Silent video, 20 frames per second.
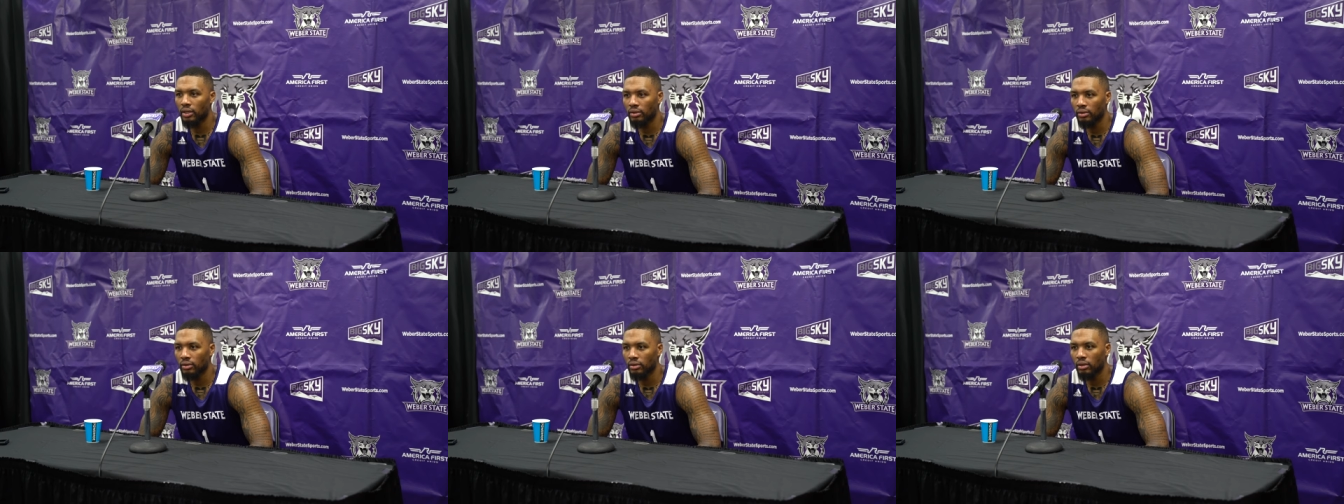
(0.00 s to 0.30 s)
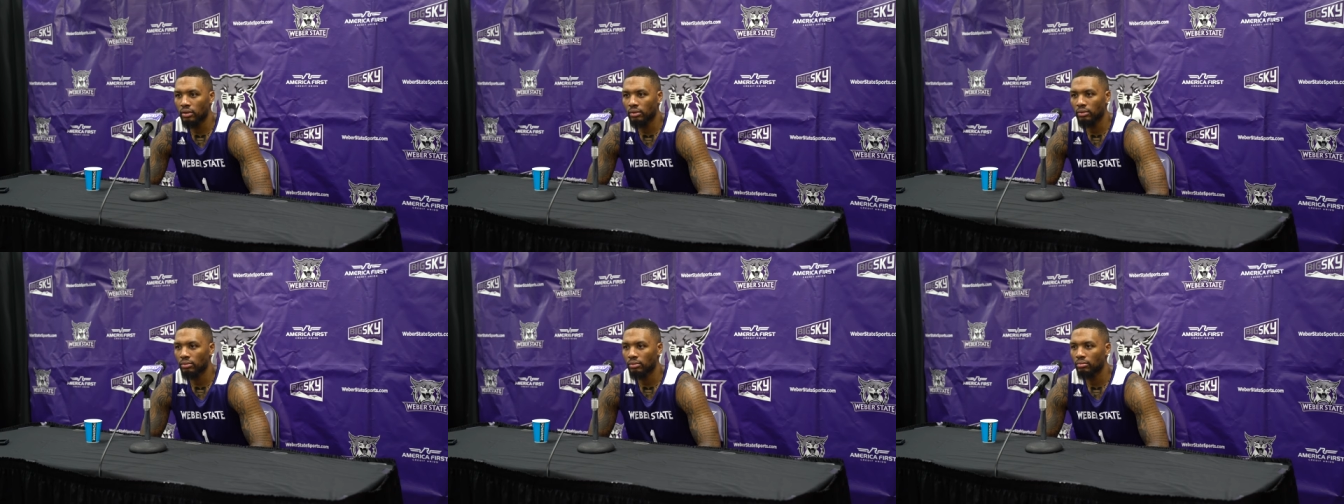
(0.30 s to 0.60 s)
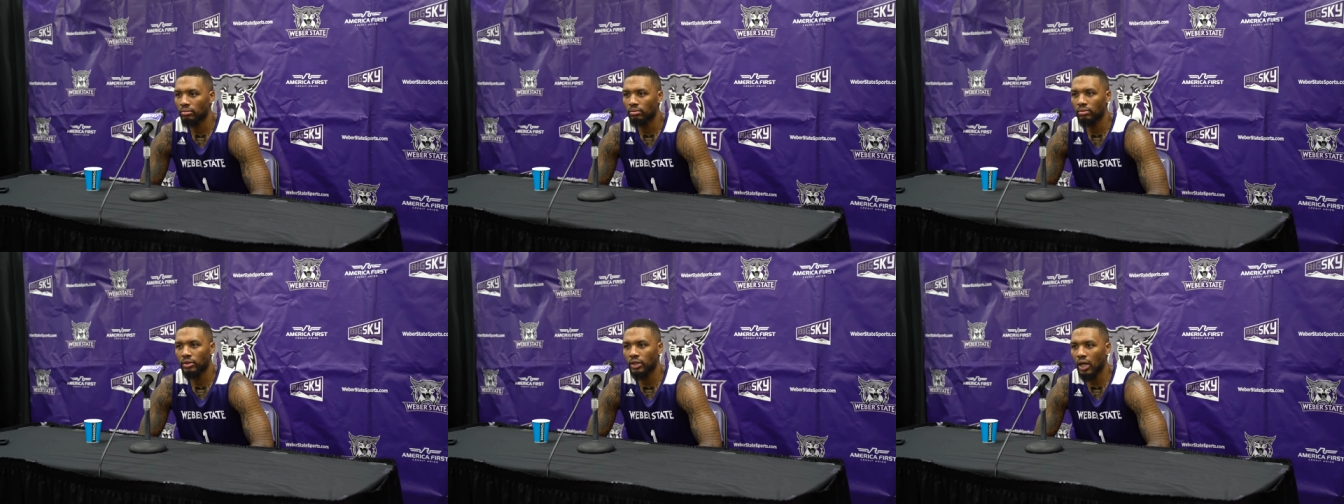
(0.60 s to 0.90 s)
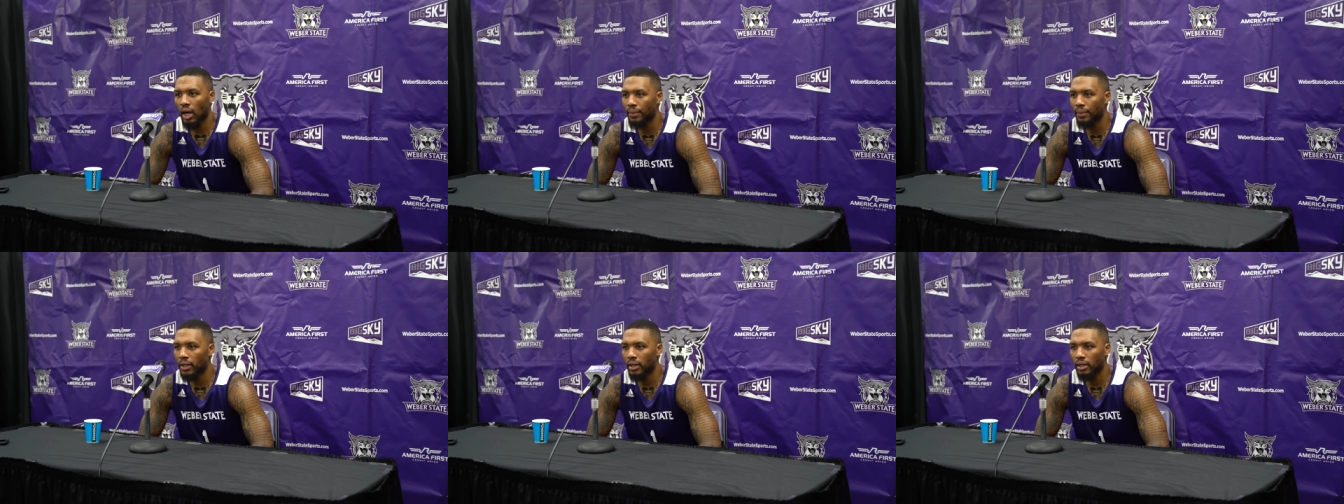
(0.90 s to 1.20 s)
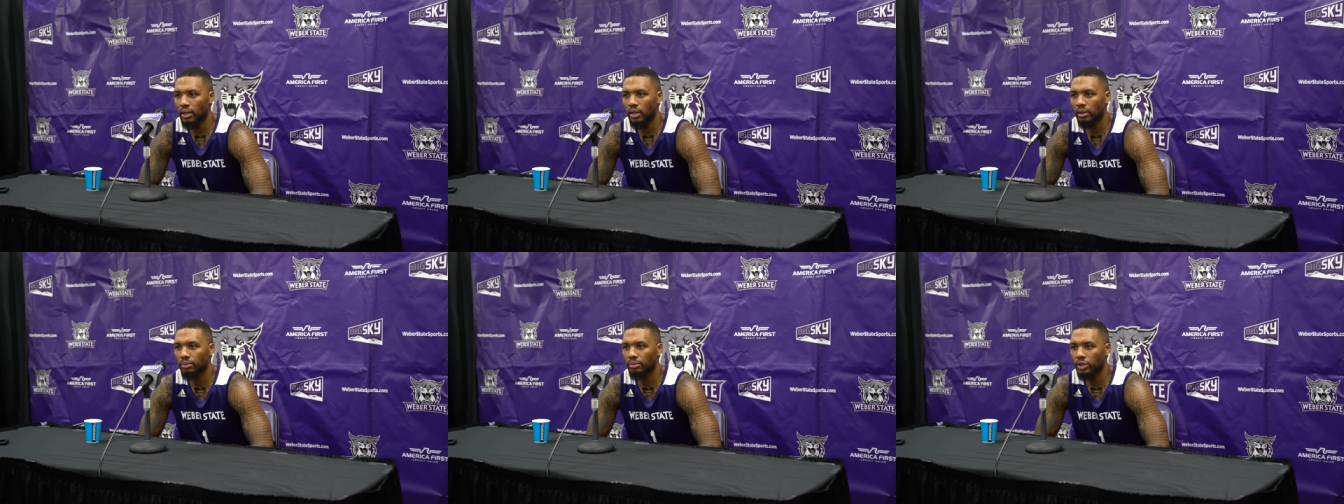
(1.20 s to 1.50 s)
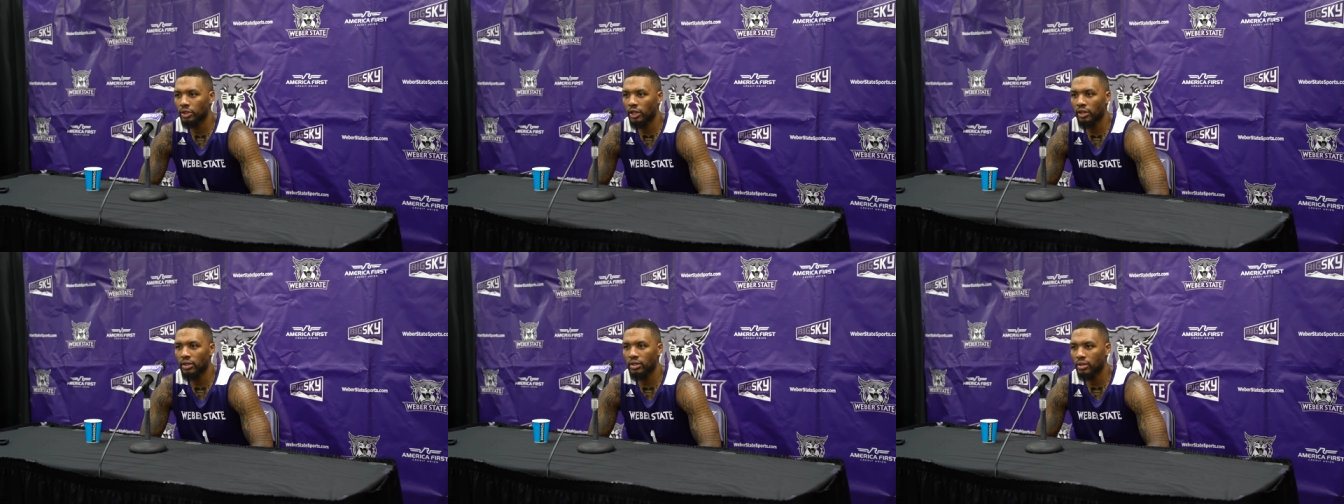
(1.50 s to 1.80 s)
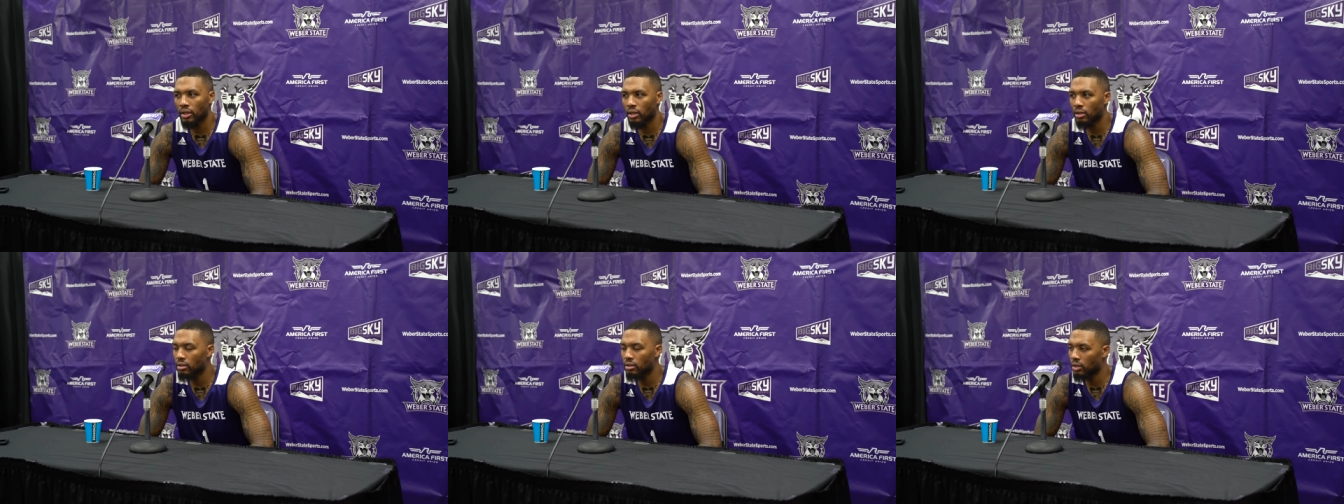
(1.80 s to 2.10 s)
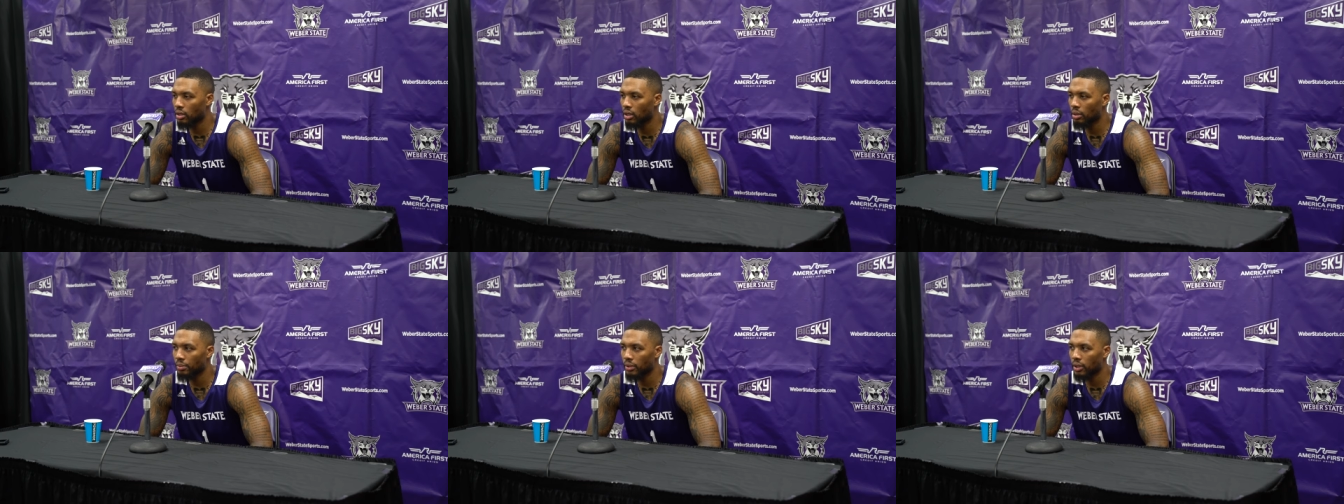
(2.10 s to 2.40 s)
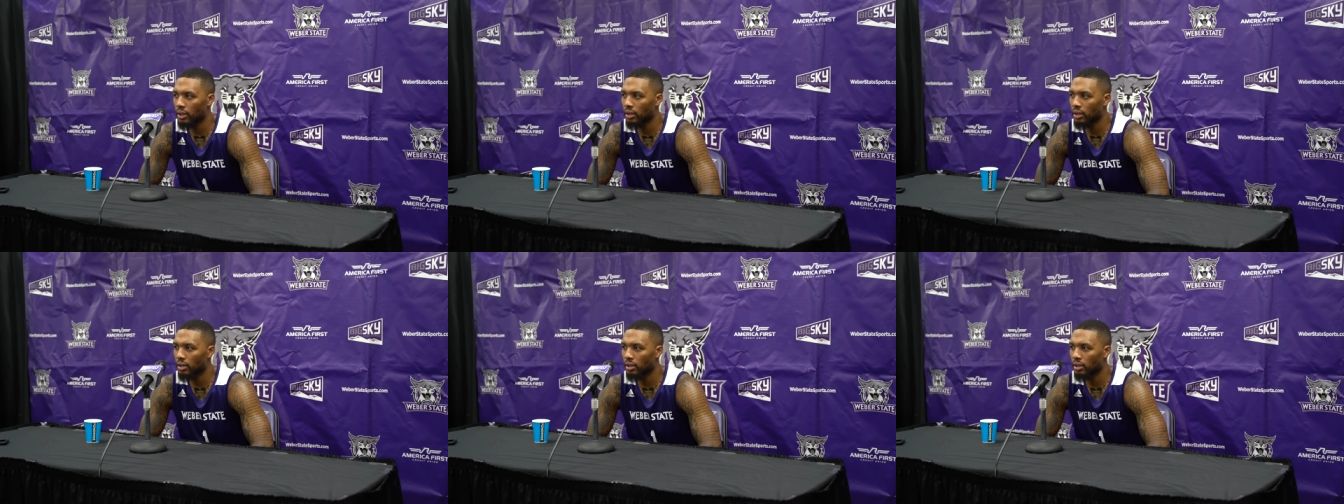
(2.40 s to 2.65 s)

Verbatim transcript: You know, chopping it up, sharing each other's company,